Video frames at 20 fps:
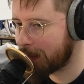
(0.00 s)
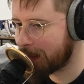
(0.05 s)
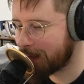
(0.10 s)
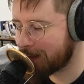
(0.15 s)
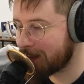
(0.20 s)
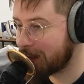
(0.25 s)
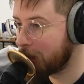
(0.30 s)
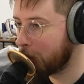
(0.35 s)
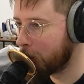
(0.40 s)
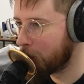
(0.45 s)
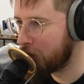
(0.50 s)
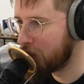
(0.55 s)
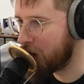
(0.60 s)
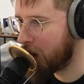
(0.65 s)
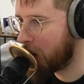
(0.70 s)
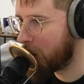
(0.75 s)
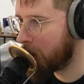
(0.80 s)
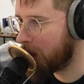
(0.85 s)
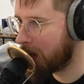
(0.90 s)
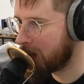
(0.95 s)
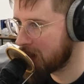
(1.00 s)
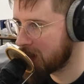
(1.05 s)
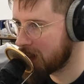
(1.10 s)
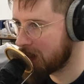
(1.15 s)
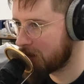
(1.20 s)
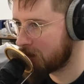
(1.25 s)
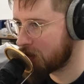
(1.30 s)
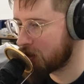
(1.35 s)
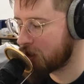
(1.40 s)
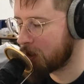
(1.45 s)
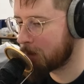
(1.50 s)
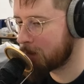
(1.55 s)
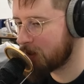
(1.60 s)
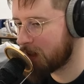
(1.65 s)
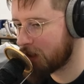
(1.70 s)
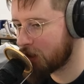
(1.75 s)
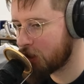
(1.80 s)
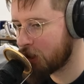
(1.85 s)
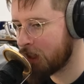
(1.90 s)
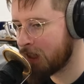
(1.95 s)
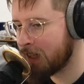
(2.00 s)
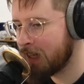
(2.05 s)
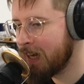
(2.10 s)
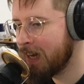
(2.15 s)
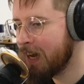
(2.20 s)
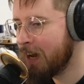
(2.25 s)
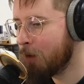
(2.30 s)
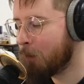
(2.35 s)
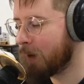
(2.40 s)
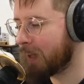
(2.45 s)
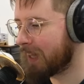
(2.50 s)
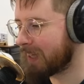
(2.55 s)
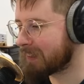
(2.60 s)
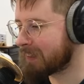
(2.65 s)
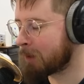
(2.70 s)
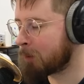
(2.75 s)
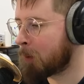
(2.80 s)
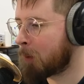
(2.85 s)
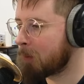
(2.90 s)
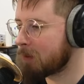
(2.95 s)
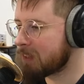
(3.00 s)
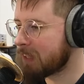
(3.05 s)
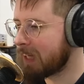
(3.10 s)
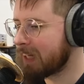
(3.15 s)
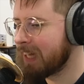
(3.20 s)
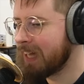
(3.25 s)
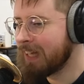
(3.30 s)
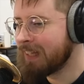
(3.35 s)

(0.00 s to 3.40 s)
Like that's a little note underneath the chip section where like someone was like,